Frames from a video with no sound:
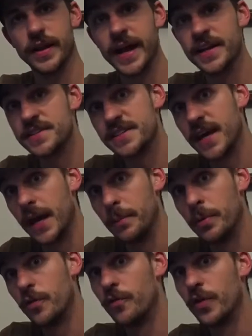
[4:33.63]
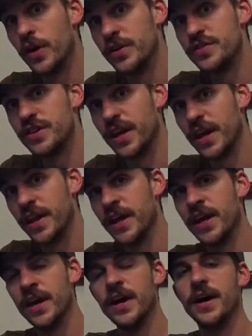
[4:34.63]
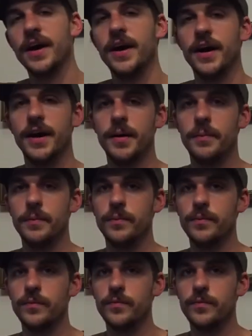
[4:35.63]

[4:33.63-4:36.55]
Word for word: landscape version um,